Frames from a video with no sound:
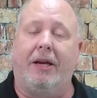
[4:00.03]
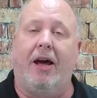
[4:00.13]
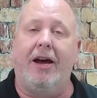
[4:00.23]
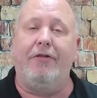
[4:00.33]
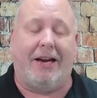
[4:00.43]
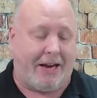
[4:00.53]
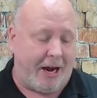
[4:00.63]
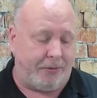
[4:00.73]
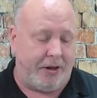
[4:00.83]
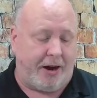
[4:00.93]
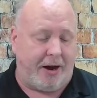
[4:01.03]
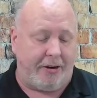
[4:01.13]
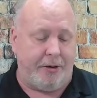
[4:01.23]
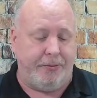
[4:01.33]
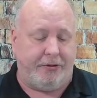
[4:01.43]
live at Captain
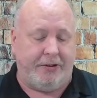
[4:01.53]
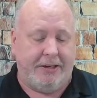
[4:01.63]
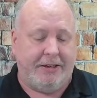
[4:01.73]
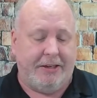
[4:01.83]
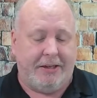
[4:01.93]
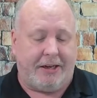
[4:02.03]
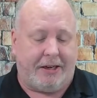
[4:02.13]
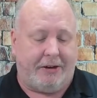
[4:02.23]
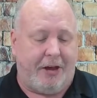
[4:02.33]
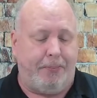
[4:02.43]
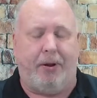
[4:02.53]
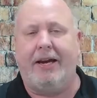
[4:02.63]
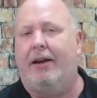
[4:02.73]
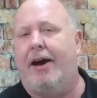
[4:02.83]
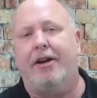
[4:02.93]
Hiram's. They play
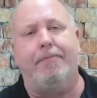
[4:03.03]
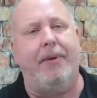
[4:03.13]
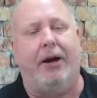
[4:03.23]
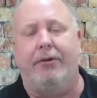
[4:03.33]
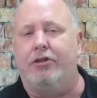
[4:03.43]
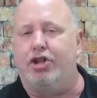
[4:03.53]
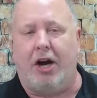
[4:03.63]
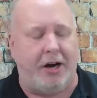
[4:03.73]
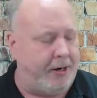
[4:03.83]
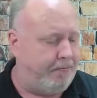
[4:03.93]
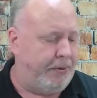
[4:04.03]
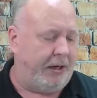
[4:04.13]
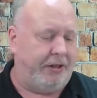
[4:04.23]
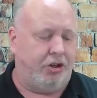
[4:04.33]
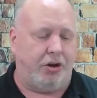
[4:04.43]
a lot of Elton John,
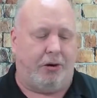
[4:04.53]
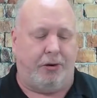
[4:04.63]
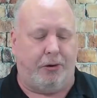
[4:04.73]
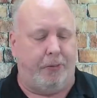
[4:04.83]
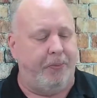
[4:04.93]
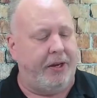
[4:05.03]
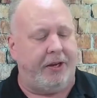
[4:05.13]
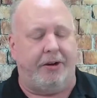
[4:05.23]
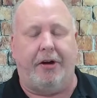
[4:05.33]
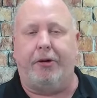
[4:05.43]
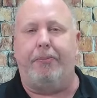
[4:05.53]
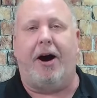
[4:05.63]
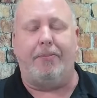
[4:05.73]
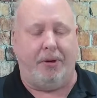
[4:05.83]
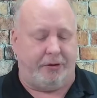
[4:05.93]
Billy Joel, and other
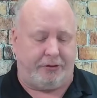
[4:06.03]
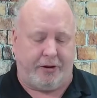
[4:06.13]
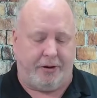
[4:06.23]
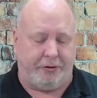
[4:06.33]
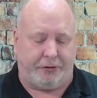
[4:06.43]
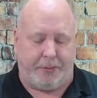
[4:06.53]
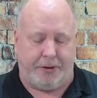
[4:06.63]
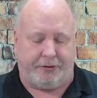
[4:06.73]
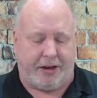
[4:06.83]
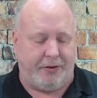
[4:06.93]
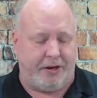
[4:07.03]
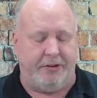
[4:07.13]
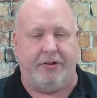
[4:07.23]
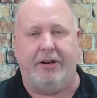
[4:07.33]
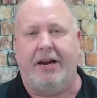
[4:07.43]
popular songs from the
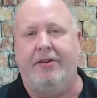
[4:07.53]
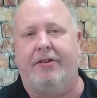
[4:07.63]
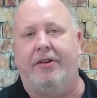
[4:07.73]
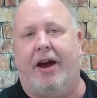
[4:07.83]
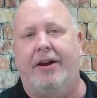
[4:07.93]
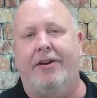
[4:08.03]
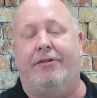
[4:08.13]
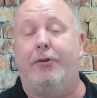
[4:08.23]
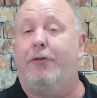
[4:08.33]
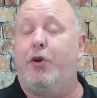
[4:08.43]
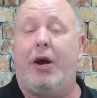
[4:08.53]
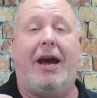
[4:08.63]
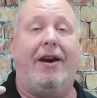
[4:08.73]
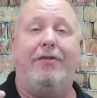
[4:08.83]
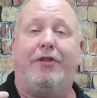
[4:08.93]
70s and 80s and 90s. So if you
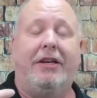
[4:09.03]
have